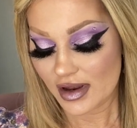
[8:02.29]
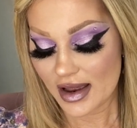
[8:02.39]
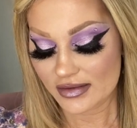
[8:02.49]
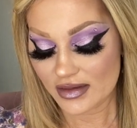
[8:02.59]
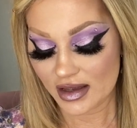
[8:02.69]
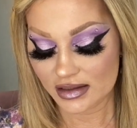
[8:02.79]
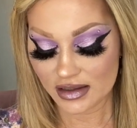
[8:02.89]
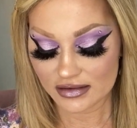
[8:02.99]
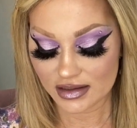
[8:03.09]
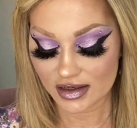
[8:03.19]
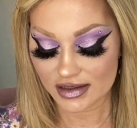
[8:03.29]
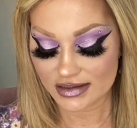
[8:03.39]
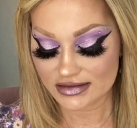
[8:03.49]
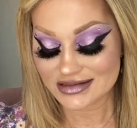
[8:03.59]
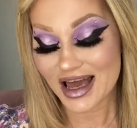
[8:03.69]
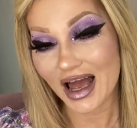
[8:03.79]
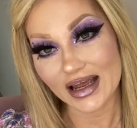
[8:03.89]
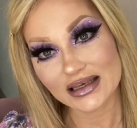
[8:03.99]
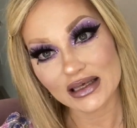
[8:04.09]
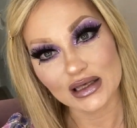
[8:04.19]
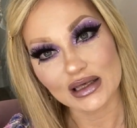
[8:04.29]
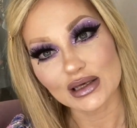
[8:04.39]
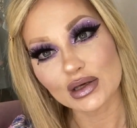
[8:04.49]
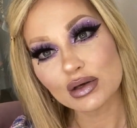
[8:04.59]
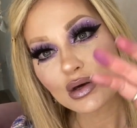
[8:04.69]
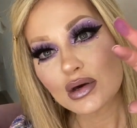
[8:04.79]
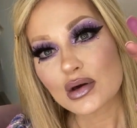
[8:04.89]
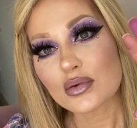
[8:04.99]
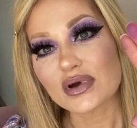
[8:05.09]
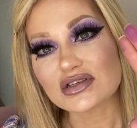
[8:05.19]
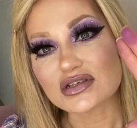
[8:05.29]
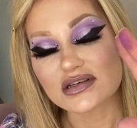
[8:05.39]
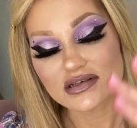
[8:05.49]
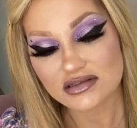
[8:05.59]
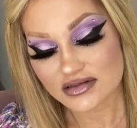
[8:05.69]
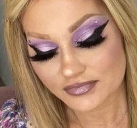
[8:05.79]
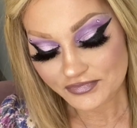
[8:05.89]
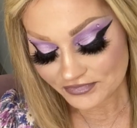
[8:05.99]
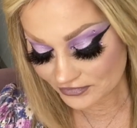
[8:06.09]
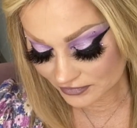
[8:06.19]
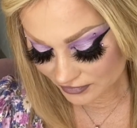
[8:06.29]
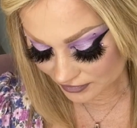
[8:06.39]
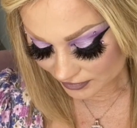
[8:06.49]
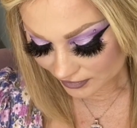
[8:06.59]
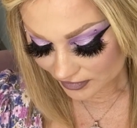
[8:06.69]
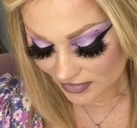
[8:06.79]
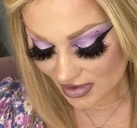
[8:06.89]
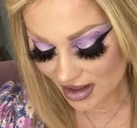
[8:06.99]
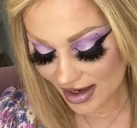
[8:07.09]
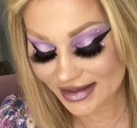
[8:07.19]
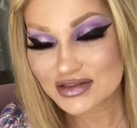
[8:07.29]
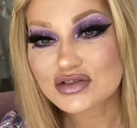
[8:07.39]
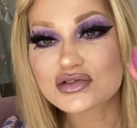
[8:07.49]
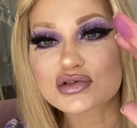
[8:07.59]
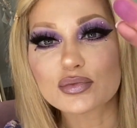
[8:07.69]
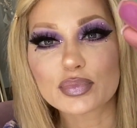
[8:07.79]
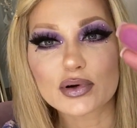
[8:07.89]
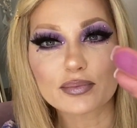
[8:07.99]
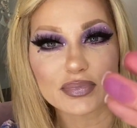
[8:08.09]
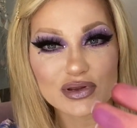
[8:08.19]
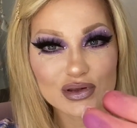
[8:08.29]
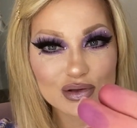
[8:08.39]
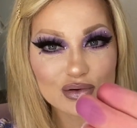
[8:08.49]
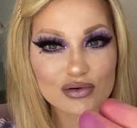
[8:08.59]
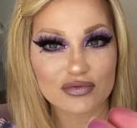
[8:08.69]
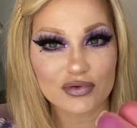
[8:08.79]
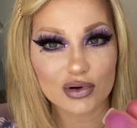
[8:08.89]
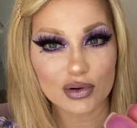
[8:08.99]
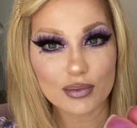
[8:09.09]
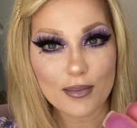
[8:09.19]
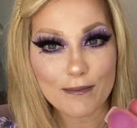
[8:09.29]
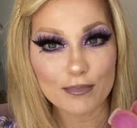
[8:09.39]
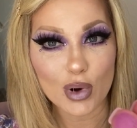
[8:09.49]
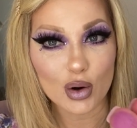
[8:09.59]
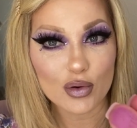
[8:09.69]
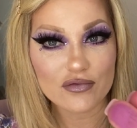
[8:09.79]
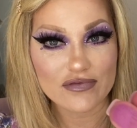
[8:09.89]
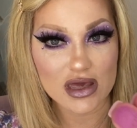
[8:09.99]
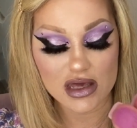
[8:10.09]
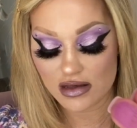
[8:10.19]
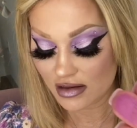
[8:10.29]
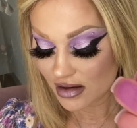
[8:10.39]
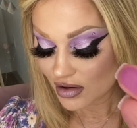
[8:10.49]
And then there is High King, which is a super beautiful mauvey